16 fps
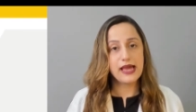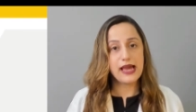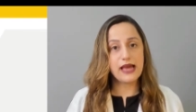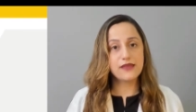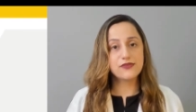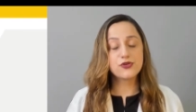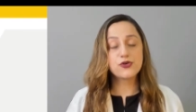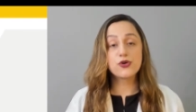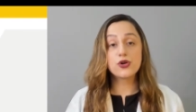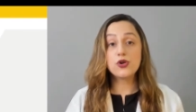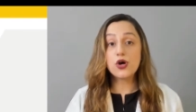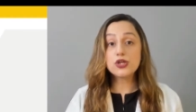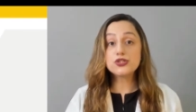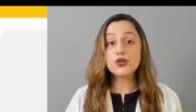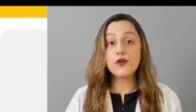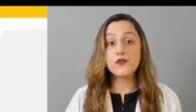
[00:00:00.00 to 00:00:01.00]
and there are a
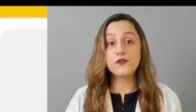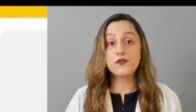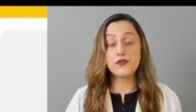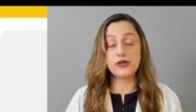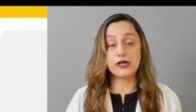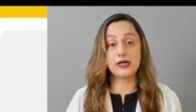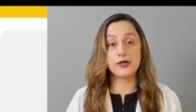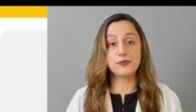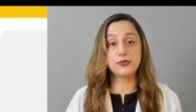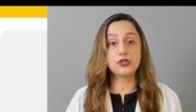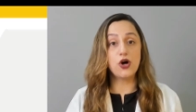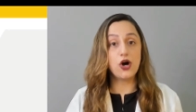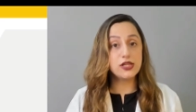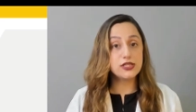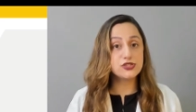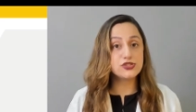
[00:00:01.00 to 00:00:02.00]
lot of
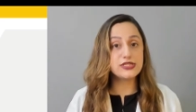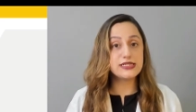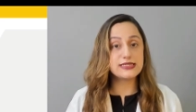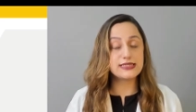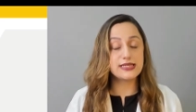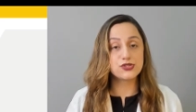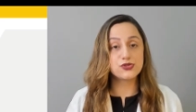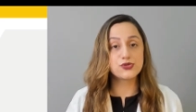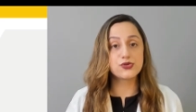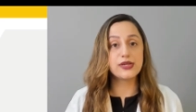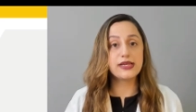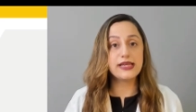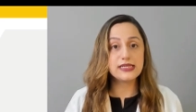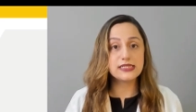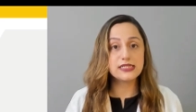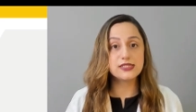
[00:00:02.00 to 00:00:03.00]
pathologies that are
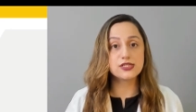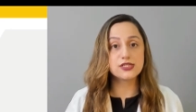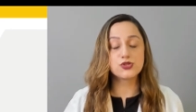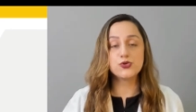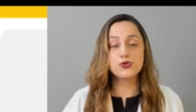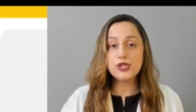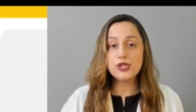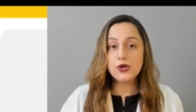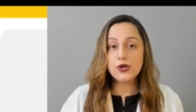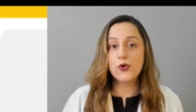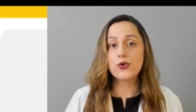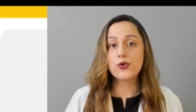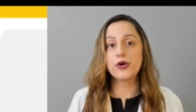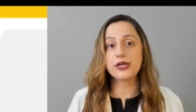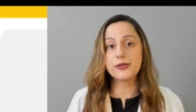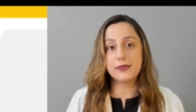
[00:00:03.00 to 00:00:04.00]
related to the
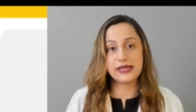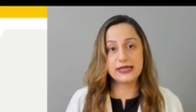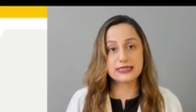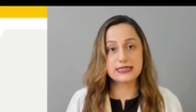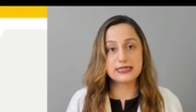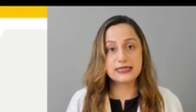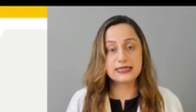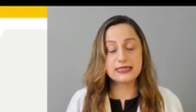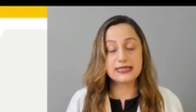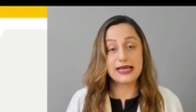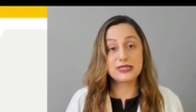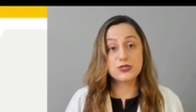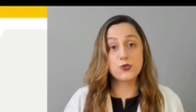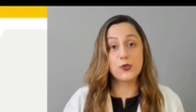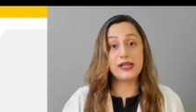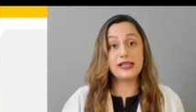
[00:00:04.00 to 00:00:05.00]
choroid plexus
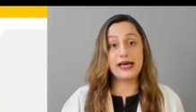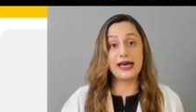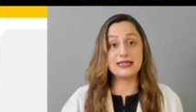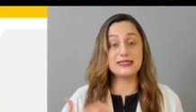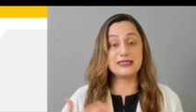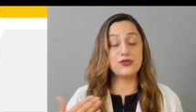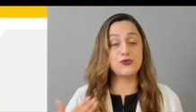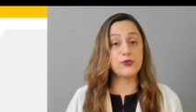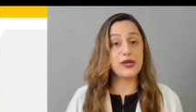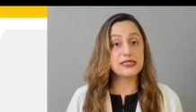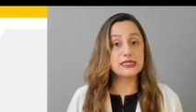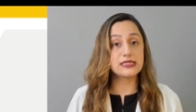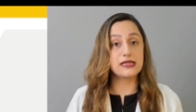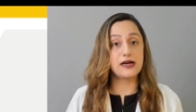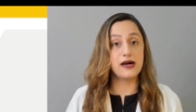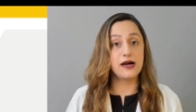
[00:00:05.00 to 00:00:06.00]
as well as the
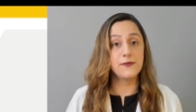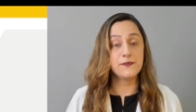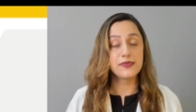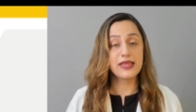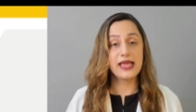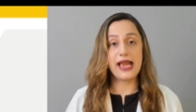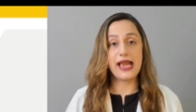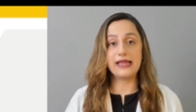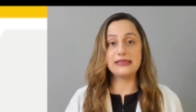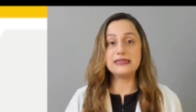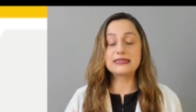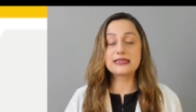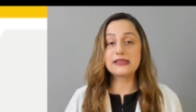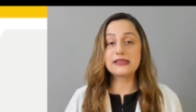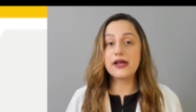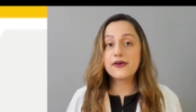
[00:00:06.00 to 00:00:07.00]
retina, and the
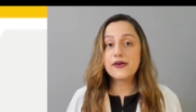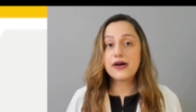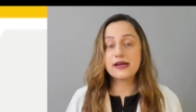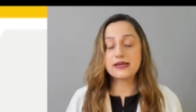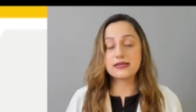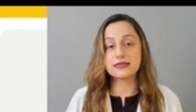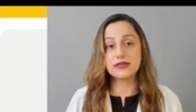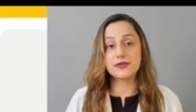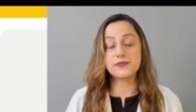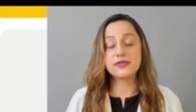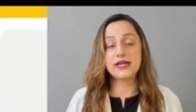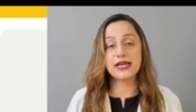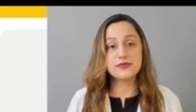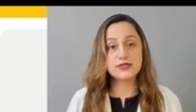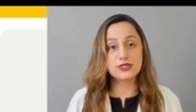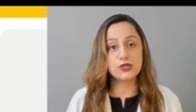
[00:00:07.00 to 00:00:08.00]
sclera is
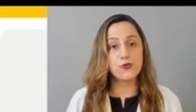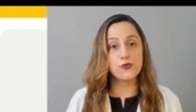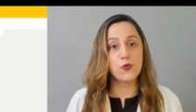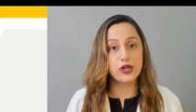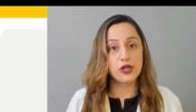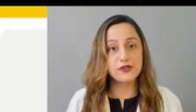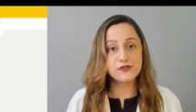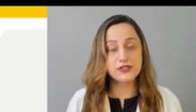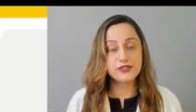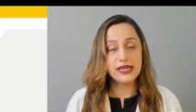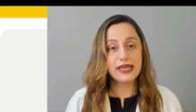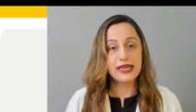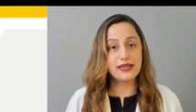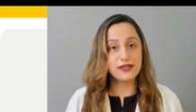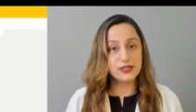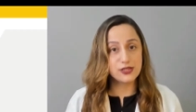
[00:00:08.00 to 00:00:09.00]
sometimes involved
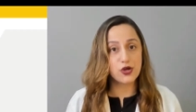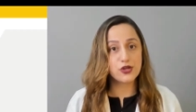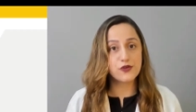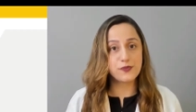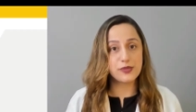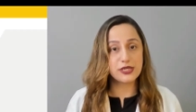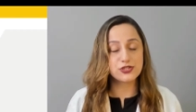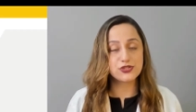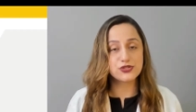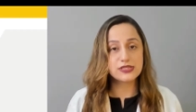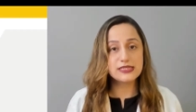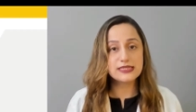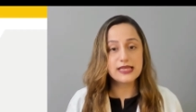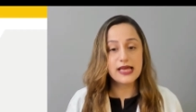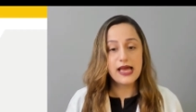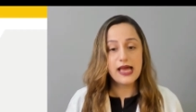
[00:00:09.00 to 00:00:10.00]
in a lot of patients.